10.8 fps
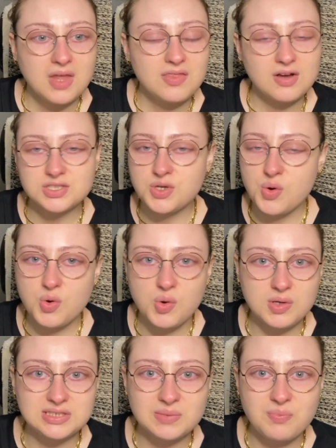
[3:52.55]
There's no
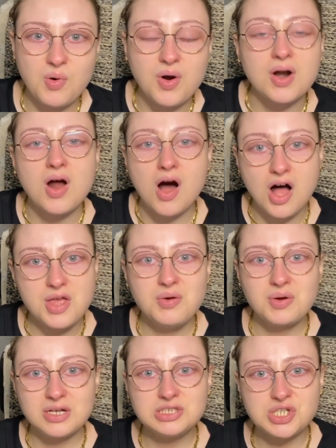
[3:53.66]
Google support. All you
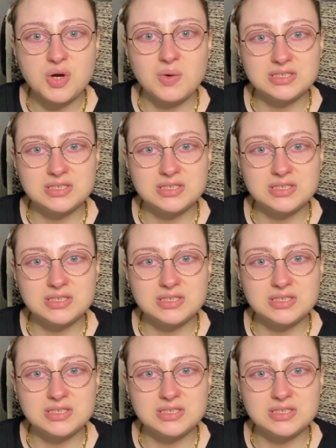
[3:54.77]
can do